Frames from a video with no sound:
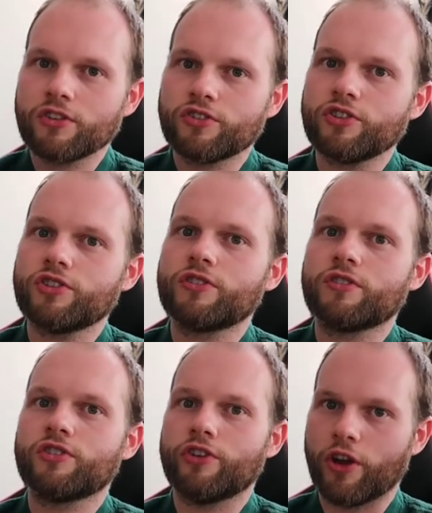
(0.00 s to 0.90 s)
just
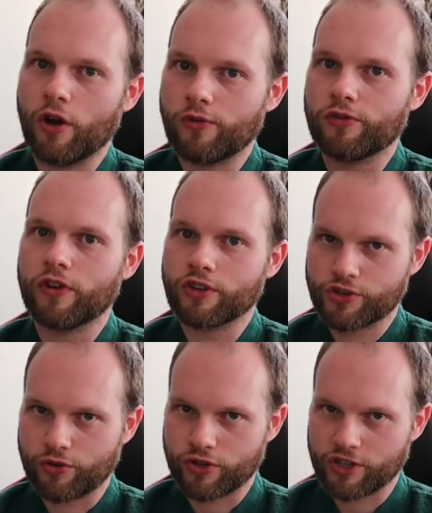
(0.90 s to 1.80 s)
so your overall
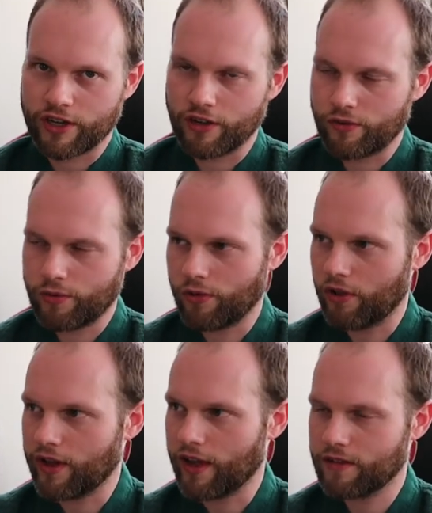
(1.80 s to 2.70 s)
sword skill
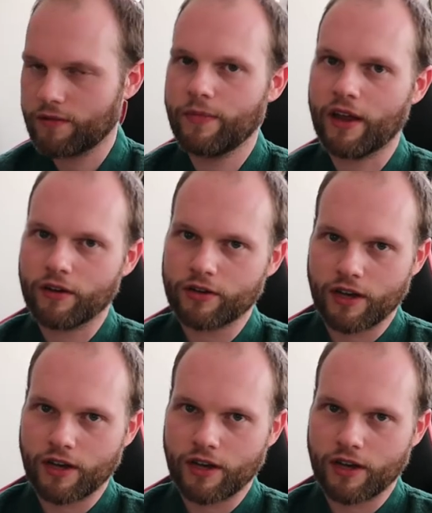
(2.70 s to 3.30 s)
will get better,